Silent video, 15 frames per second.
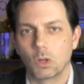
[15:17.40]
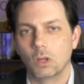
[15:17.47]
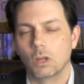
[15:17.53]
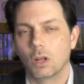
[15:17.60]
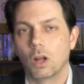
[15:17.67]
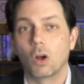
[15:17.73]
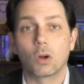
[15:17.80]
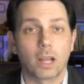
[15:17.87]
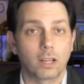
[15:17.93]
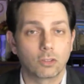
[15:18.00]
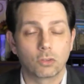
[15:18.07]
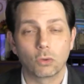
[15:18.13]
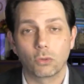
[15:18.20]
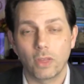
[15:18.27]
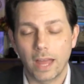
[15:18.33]
Okay,
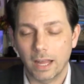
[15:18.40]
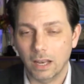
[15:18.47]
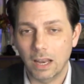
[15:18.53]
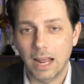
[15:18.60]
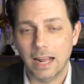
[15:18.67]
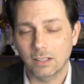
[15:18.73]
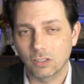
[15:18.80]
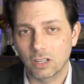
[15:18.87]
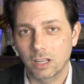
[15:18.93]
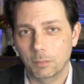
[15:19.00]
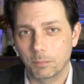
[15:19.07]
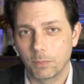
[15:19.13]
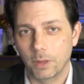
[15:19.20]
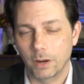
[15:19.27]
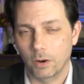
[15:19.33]
so that last
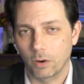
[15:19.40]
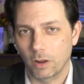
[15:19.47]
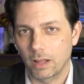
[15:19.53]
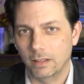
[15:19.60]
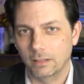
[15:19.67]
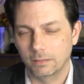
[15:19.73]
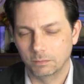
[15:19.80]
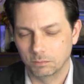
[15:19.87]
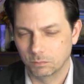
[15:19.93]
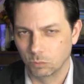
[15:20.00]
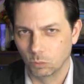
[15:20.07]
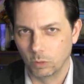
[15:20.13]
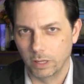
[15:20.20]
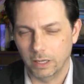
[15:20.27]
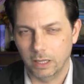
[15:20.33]
clip there,
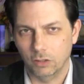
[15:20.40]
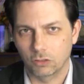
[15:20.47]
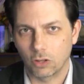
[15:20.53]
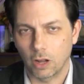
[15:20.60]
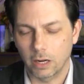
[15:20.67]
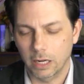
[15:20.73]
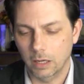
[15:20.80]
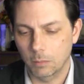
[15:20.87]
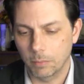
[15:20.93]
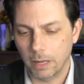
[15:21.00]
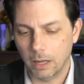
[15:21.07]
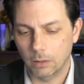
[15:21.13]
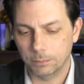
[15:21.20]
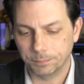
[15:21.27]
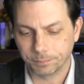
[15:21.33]
when he's talking
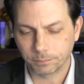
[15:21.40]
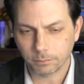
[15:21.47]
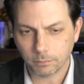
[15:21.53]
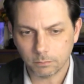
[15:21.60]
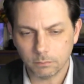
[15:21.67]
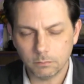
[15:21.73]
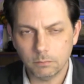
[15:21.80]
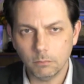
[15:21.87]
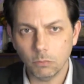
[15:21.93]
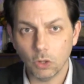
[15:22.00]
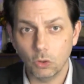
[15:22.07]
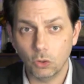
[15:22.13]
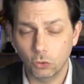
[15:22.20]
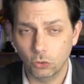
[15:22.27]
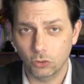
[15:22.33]
about
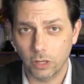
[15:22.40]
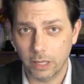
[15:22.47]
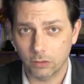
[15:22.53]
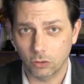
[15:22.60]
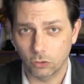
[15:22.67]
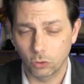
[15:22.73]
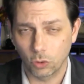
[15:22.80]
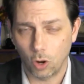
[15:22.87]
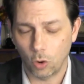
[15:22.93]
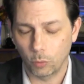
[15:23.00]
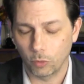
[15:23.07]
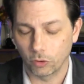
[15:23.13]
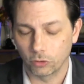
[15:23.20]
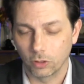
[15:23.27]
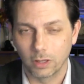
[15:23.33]
the two snakes, the two
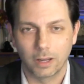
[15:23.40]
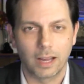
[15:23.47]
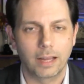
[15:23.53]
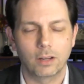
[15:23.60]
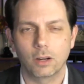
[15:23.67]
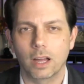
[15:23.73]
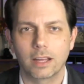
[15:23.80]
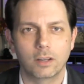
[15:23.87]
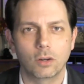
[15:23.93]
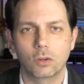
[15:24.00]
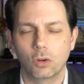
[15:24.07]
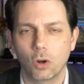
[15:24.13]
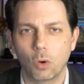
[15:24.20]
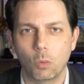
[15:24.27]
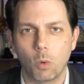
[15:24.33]
cobras, I don't
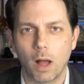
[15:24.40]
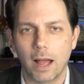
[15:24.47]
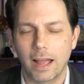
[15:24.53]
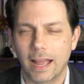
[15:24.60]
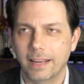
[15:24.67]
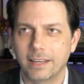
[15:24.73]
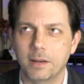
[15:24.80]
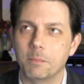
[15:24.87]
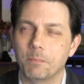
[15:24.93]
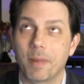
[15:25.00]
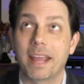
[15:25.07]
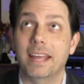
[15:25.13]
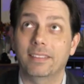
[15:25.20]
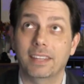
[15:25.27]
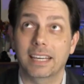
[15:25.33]
know why I didn't
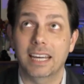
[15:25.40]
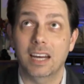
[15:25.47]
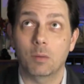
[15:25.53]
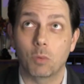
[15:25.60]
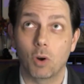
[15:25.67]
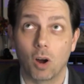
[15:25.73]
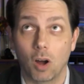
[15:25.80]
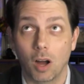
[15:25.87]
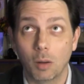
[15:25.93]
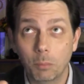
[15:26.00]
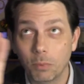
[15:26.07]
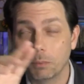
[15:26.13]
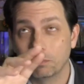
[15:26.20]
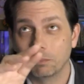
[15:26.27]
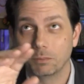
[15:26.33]
pan the camera
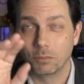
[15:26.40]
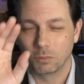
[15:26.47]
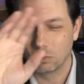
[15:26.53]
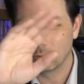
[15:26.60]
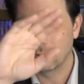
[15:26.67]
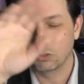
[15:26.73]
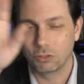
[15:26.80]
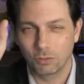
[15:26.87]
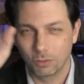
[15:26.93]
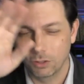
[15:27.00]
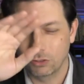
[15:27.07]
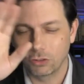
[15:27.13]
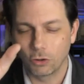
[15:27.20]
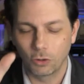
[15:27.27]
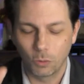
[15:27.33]
up to
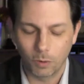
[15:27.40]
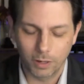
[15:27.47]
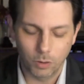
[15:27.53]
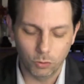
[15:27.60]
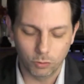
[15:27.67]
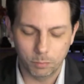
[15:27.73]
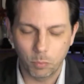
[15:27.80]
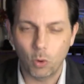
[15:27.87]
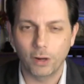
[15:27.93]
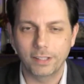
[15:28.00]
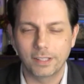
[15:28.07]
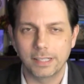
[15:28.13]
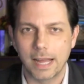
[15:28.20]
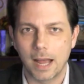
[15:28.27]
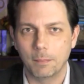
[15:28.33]
show you what he was
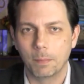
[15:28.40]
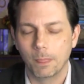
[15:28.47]
pointing at,